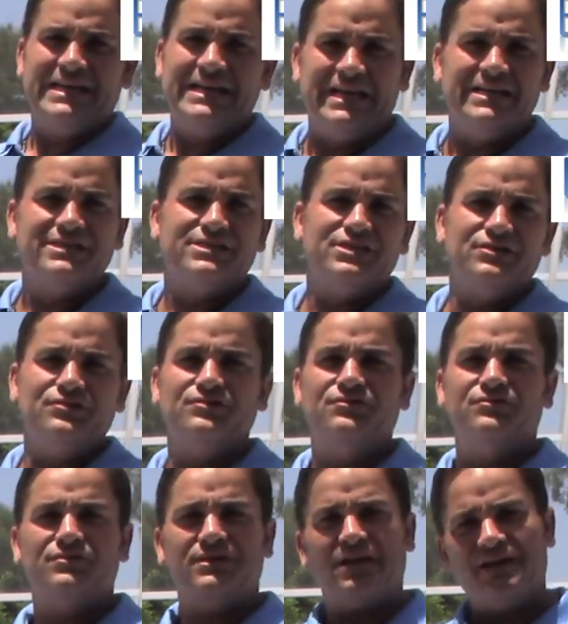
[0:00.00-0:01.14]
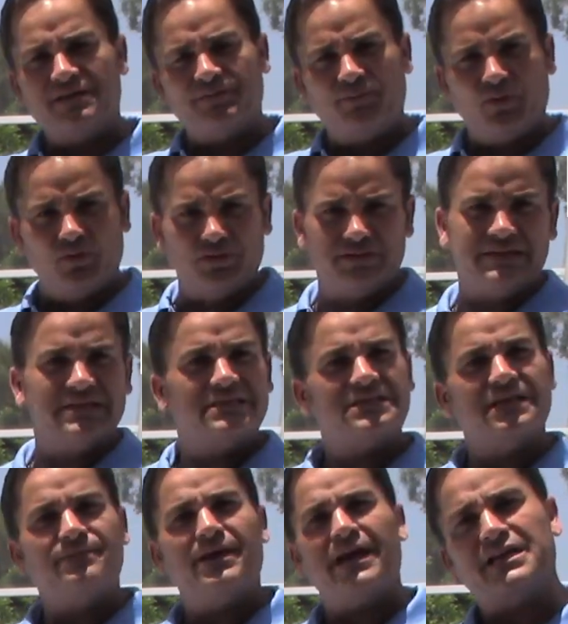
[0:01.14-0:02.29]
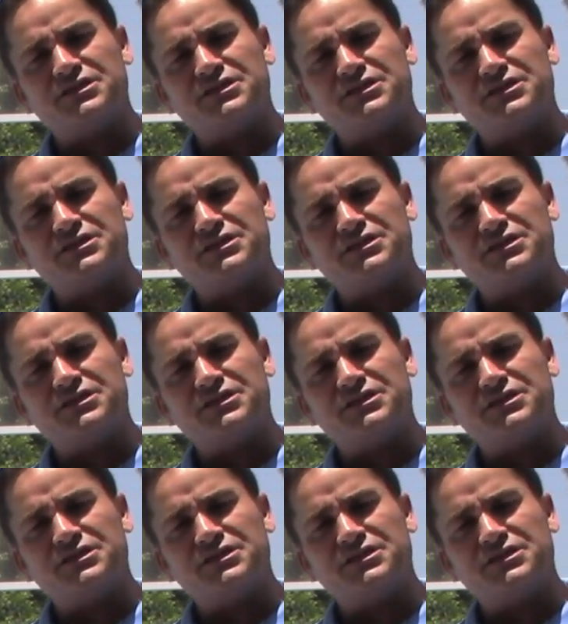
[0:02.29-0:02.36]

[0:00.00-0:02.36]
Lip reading: into the pool system